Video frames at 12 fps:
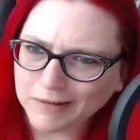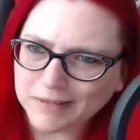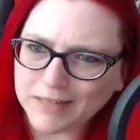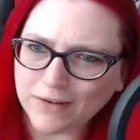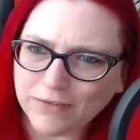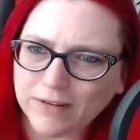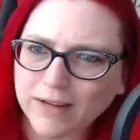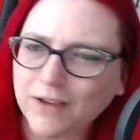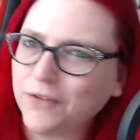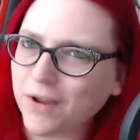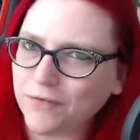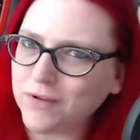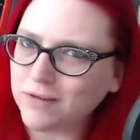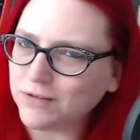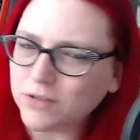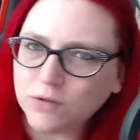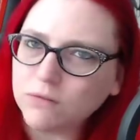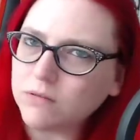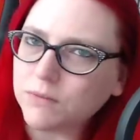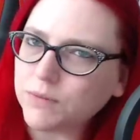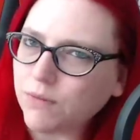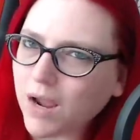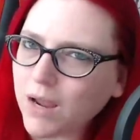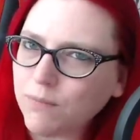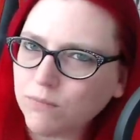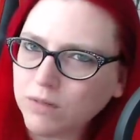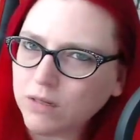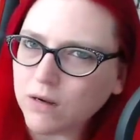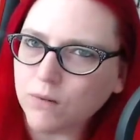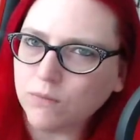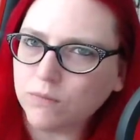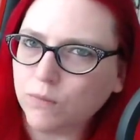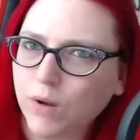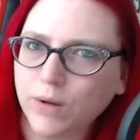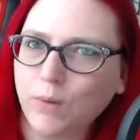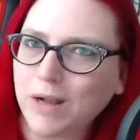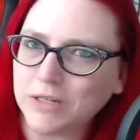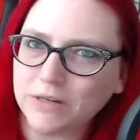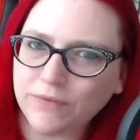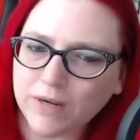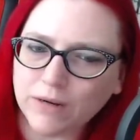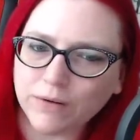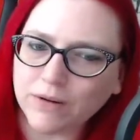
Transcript: definitely, if you just subscribe, you know, while you're watching a video.